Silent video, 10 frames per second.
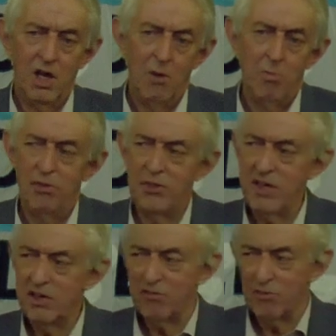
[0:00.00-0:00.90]
But
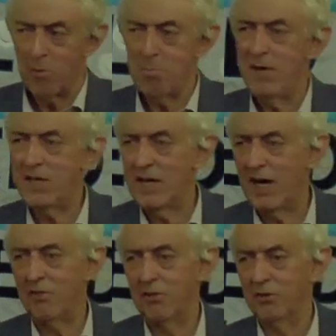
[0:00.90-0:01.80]
think of the many
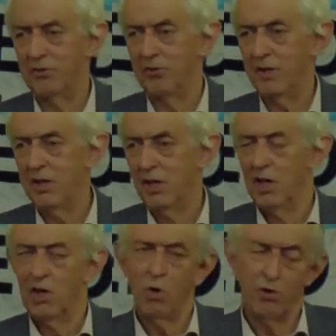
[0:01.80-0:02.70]
others, the
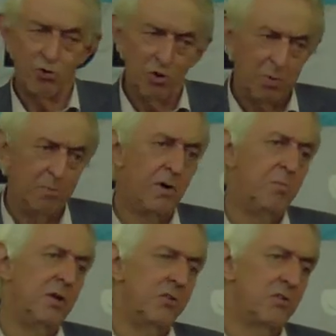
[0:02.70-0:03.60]
quadruple
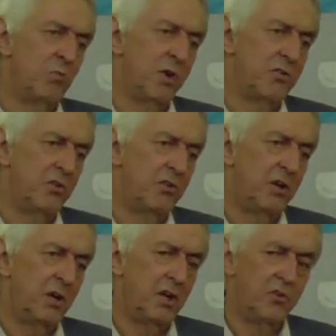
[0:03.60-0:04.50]
bombings of Western
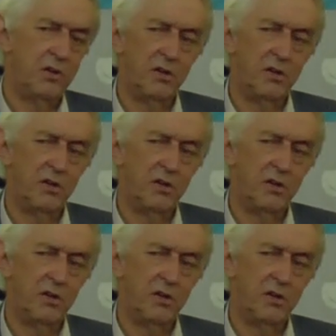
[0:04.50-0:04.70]
targets in